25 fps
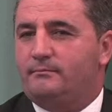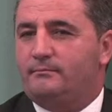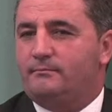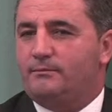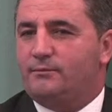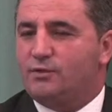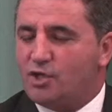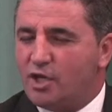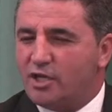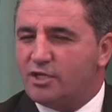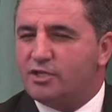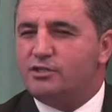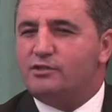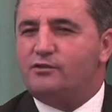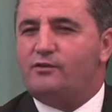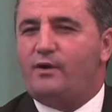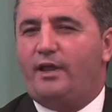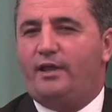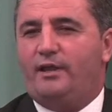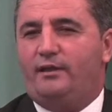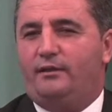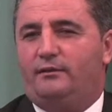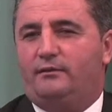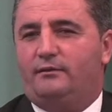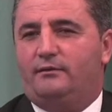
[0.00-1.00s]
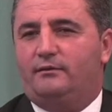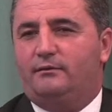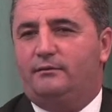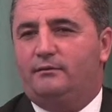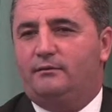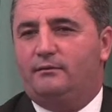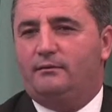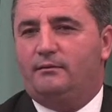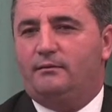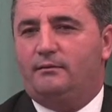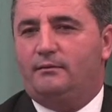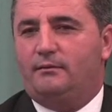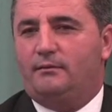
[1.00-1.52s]
Just try it.
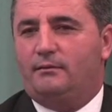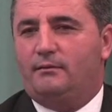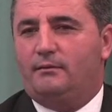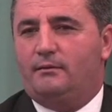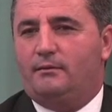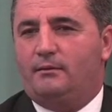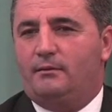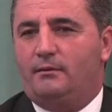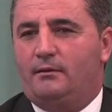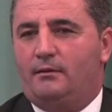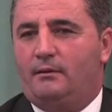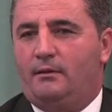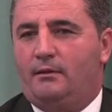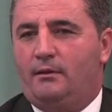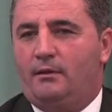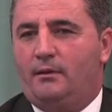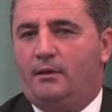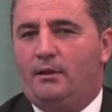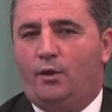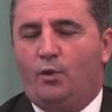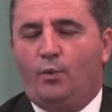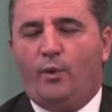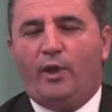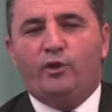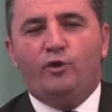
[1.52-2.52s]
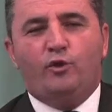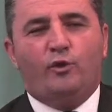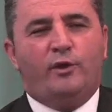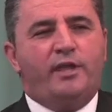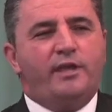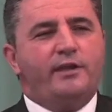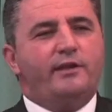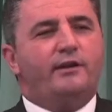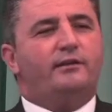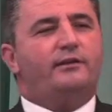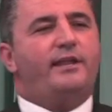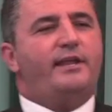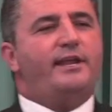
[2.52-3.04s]
When you
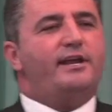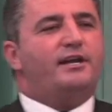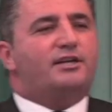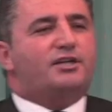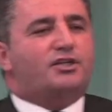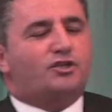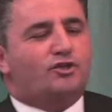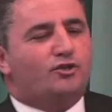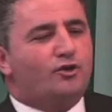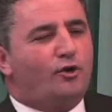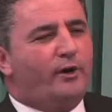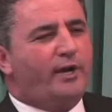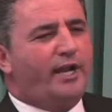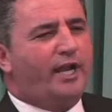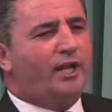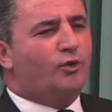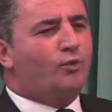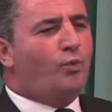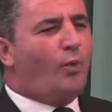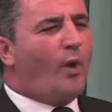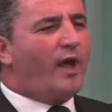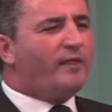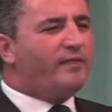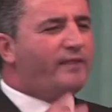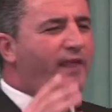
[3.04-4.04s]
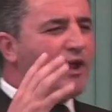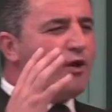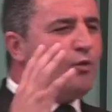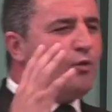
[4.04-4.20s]
hear their story and what they